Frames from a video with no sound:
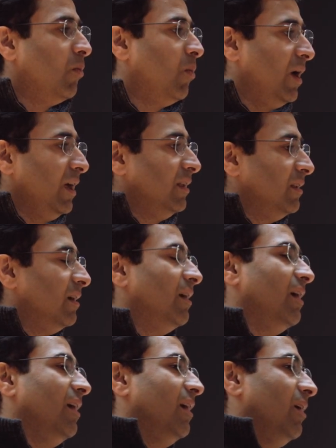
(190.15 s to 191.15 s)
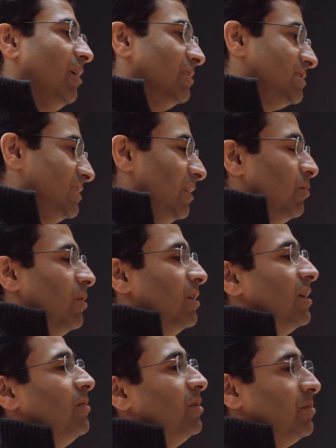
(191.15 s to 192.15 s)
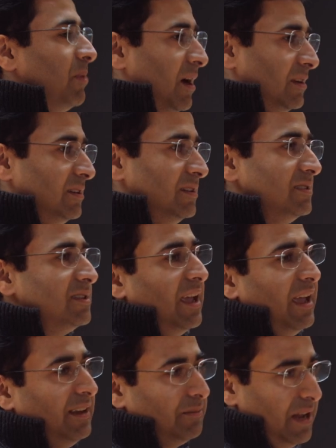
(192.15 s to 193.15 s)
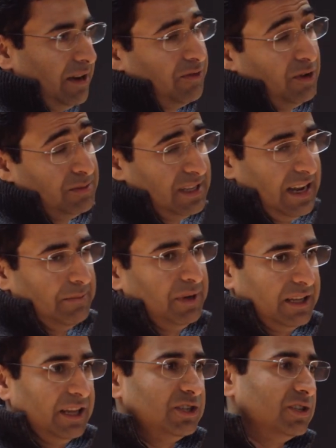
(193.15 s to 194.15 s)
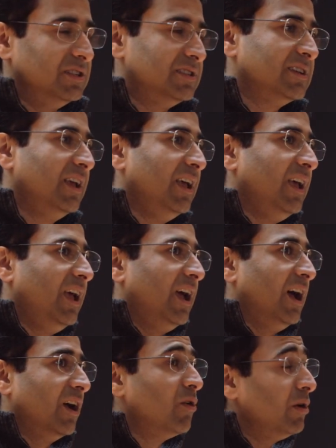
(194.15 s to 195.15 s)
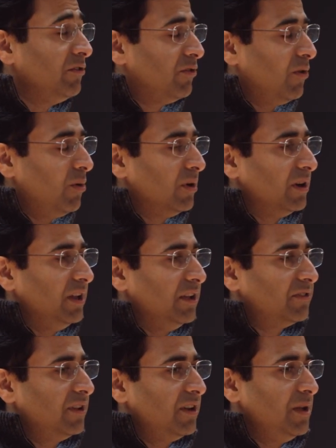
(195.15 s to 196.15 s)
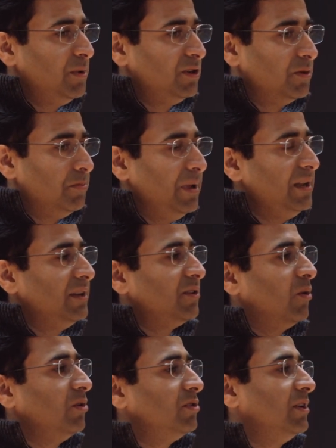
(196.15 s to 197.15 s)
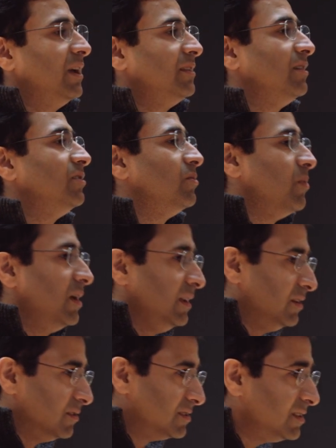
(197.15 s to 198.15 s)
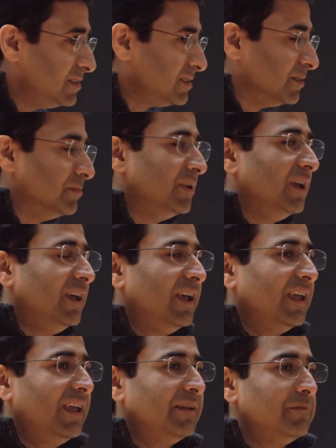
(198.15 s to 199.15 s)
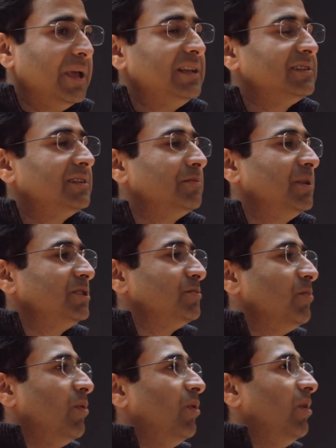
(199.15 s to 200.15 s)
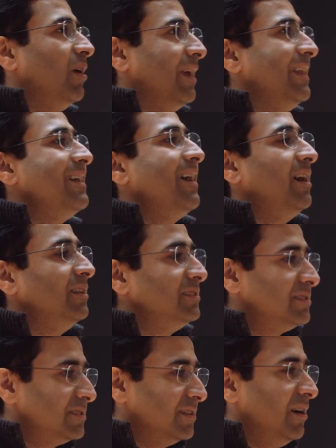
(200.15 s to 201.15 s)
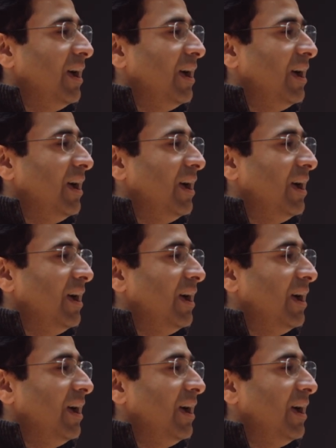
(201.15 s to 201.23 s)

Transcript: while still working with partners and platforms and applications. Uh, going forward, if they're able to build it all together into one ecosystem, it makes it a much more enhanced